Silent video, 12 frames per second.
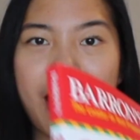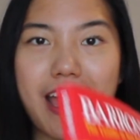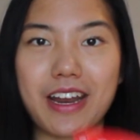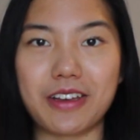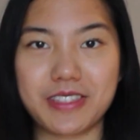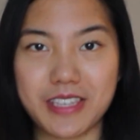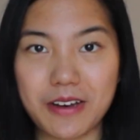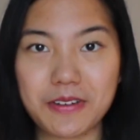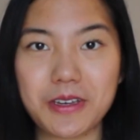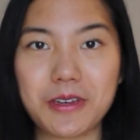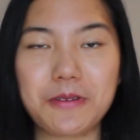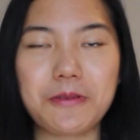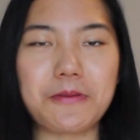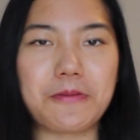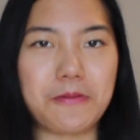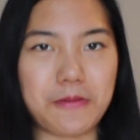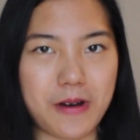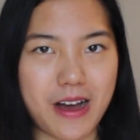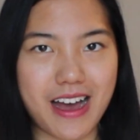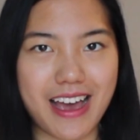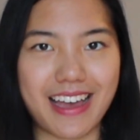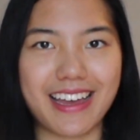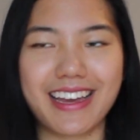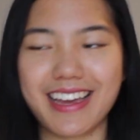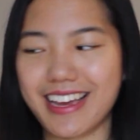And I'll tell you why.